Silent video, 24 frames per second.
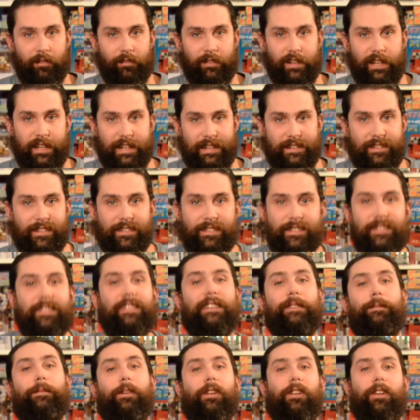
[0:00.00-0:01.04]
It just
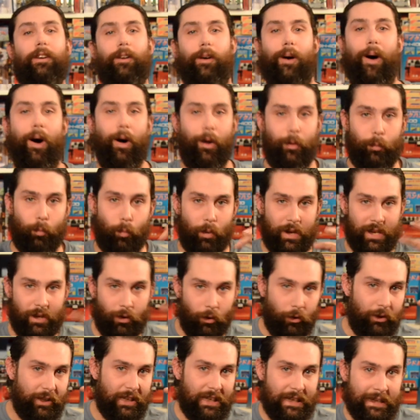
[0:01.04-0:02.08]
seemed a little
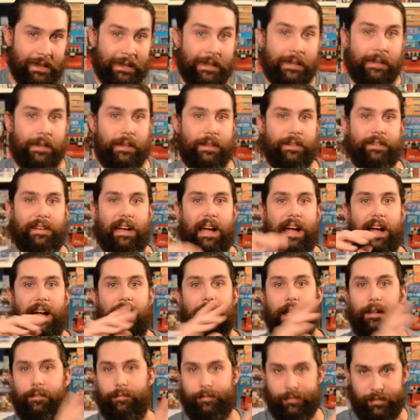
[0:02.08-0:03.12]
unwieldy to
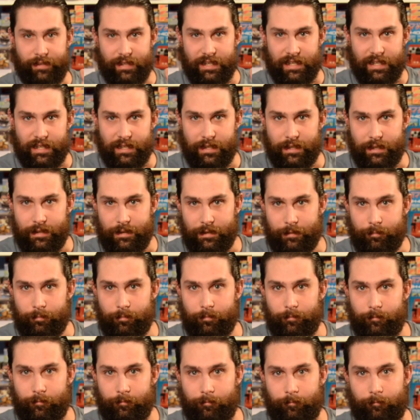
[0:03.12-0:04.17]
have the
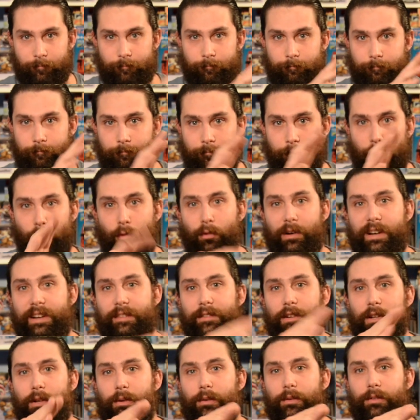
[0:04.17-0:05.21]

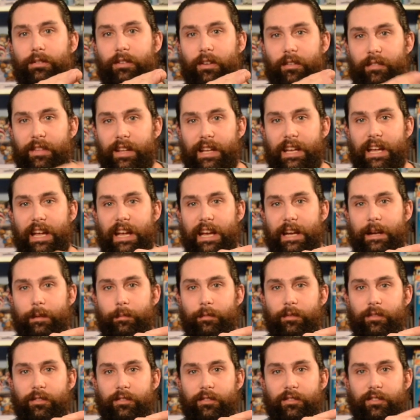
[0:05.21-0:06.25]
previews of the
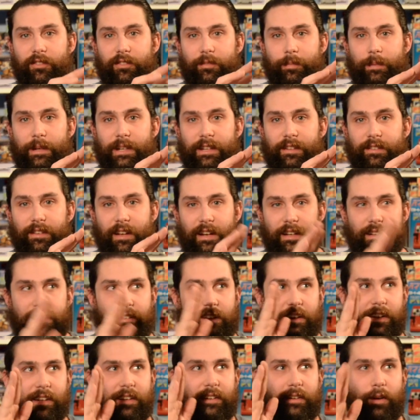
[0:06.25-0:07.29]
games just because I
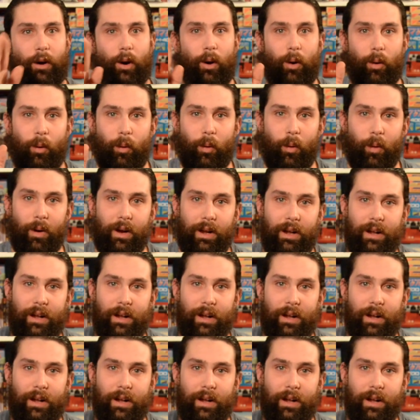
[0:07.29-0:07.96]
didn't know